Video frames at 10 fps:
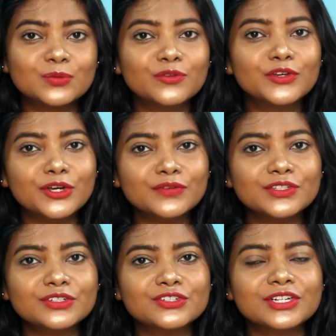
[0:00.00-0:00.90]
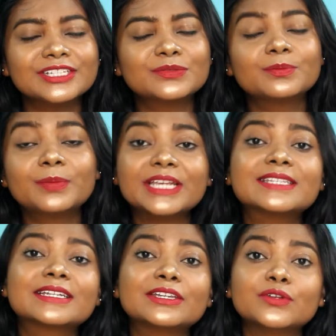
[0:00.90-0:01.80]
moving on with the shades,
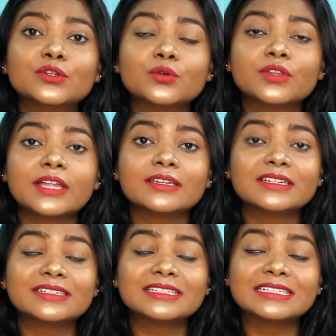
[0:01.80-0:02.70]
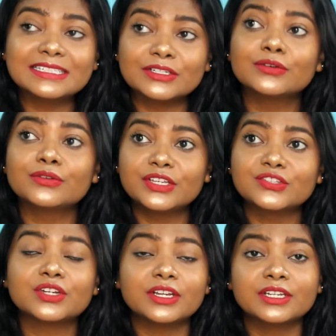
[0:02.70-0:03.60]
basically we know that this
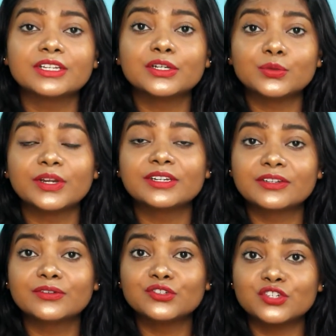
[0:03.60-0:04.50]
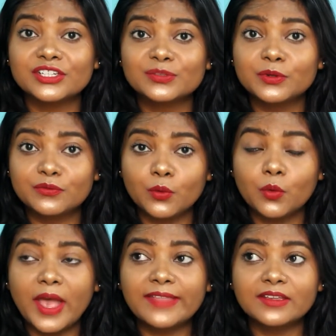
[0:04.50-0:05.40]
range contained 20 different shades
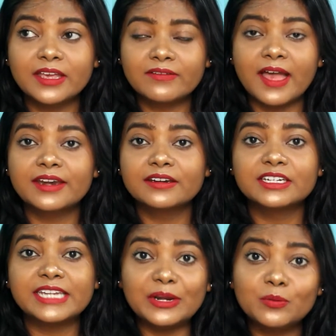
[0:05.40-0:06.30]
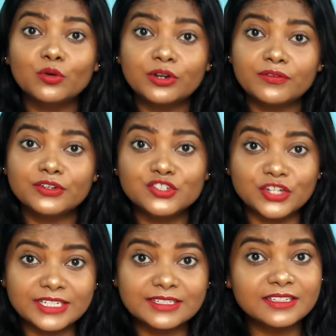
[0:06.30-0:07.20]
before, and they have added 10 more different
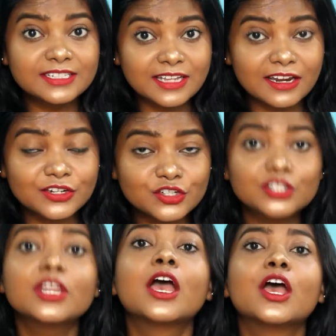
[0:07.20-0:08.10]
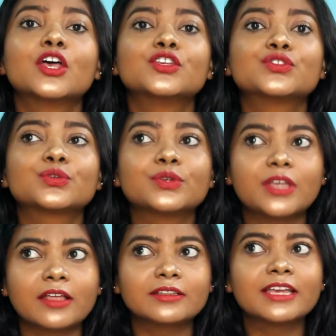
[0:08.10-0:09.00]
shades in this collection. So
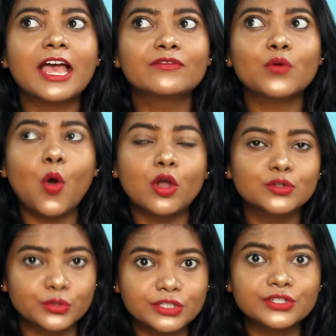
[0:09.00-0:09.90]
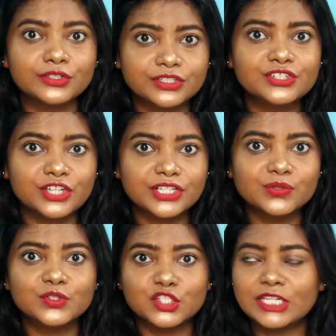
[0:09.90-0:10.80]
yeah, they have all total 30 shades,
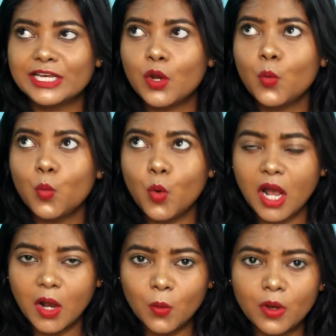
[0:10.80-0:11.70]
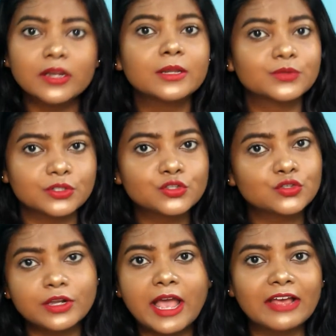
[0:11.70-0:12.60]
which is like a wow, a lipstick
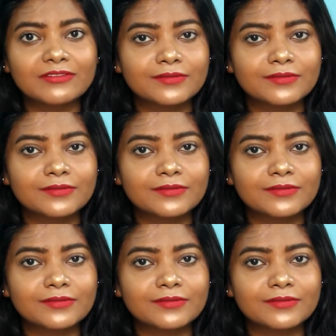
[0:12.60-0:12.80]
should have